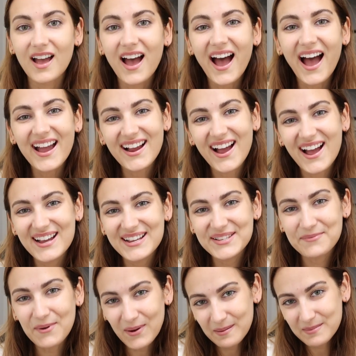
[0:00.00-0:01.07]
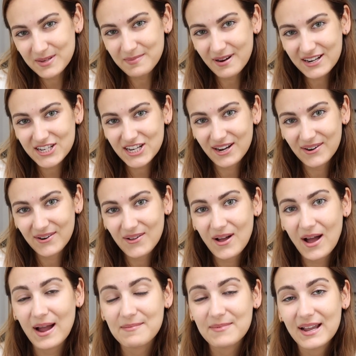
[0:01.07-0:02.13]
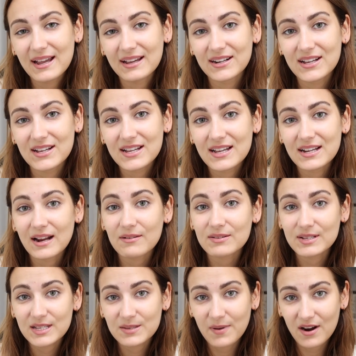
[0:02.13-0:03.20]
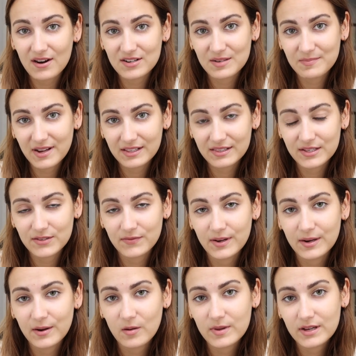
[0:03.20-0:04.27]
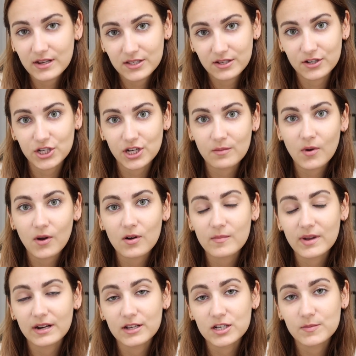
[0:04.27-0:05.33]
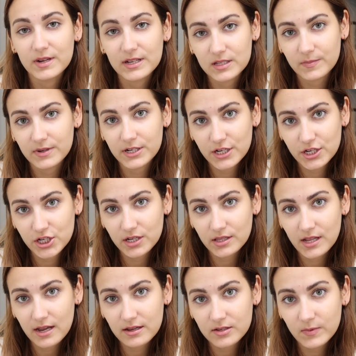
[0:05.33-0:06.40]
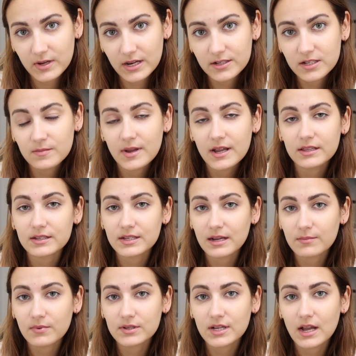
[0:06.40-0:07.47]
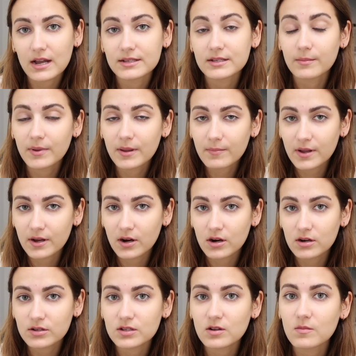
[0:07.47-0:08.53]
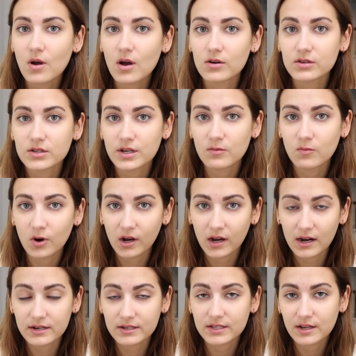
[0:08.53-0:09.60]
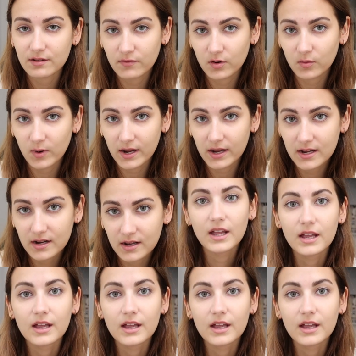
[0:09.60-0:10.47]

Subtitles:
Hi guys, welcome to my channel. I'm Hannah and I was inspired to make this video because of Ship Model Management's petition last week to make the sample size a bit bigger so models can work at a safer weight.